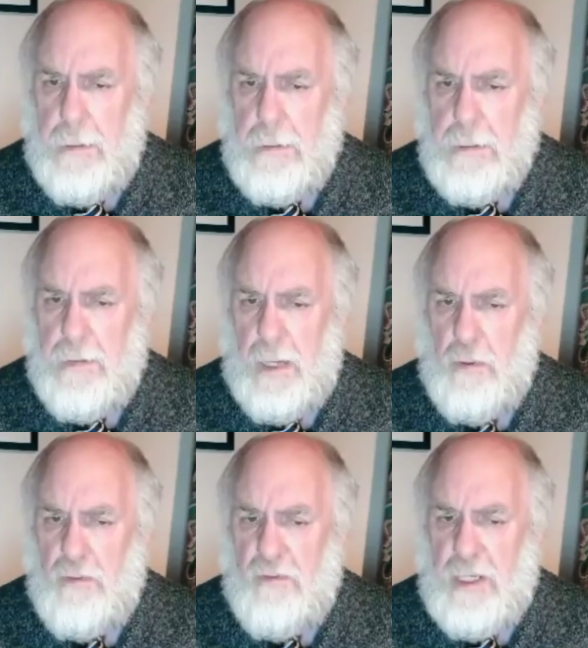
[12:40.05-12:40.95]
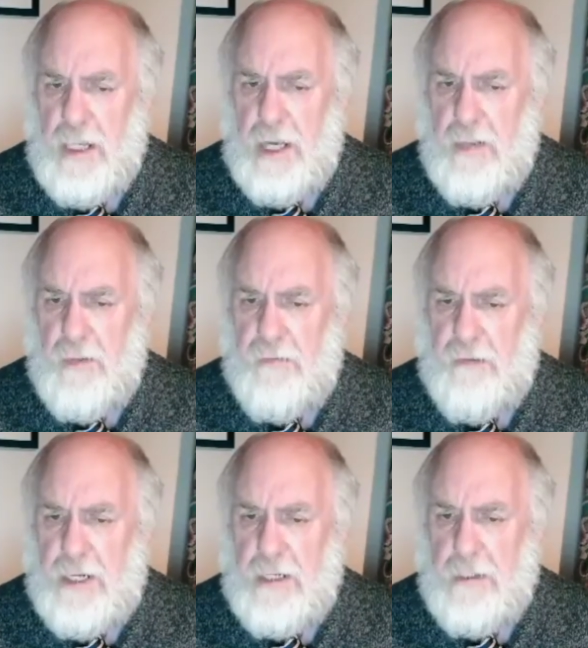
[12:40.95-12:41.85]
that they would retain the
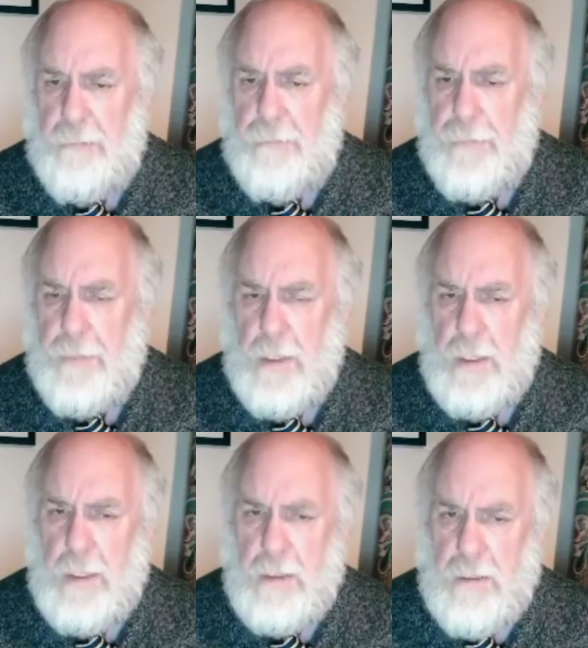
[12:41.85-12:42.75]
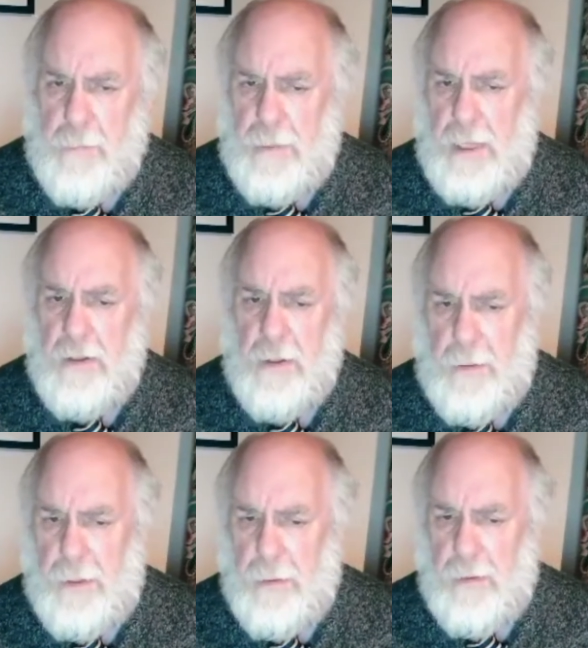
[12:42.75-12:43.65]
freedom to be the
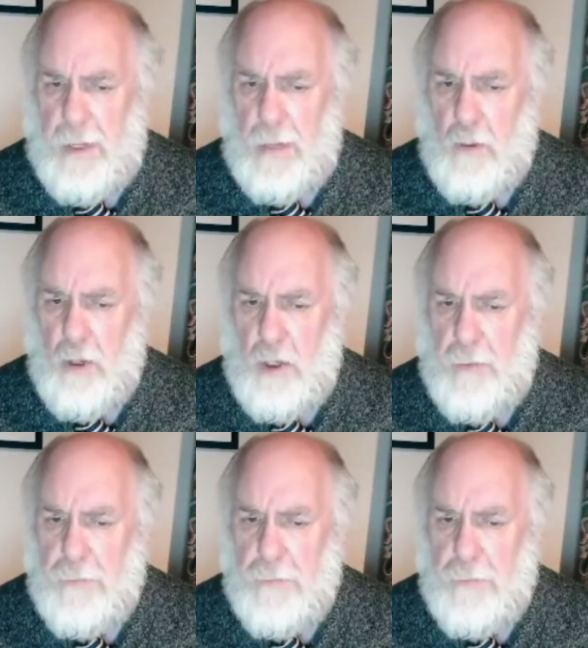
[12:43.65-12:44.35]
people they were